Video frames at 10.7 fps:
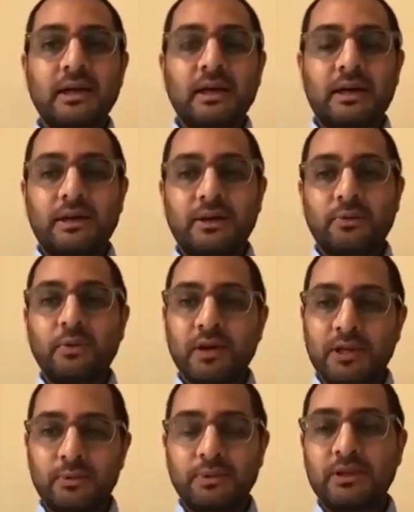
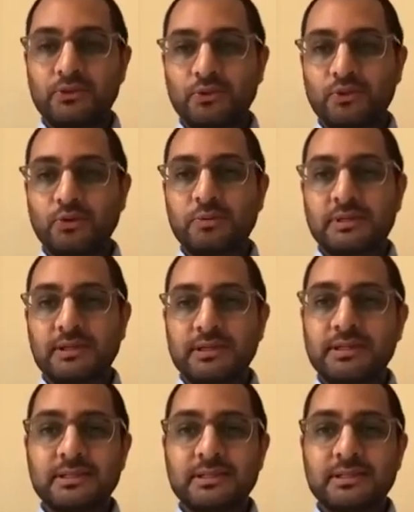working with Hindu groups and leaders